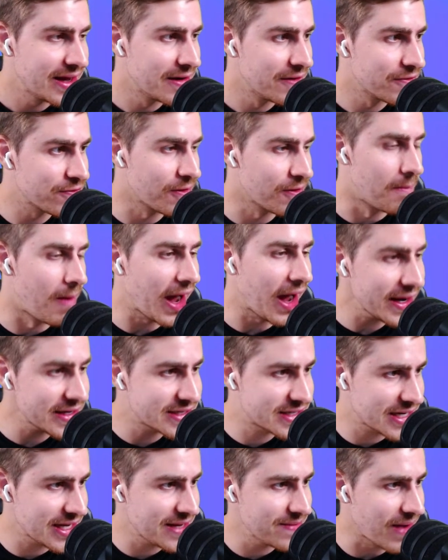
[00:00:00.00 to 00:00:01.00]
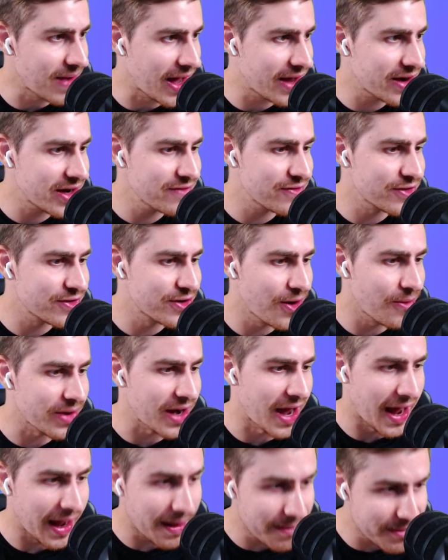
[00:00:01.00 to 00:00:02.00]
For my team, I don't even know
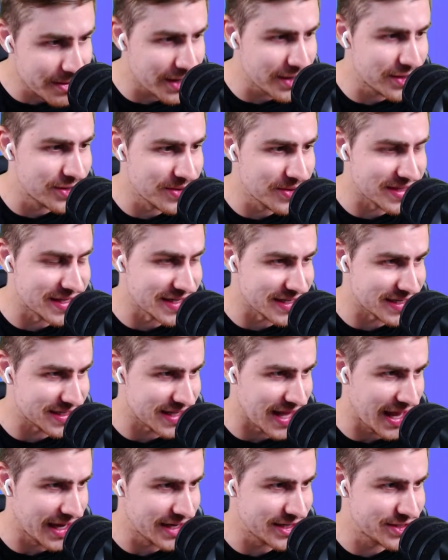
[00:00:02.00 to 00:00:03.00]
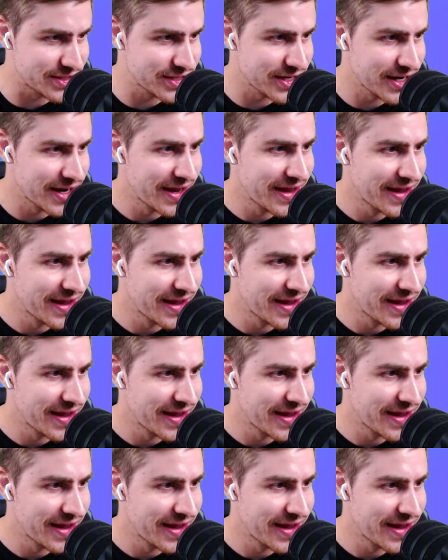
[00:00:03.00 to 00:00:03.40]
what I'm going to do at this stage.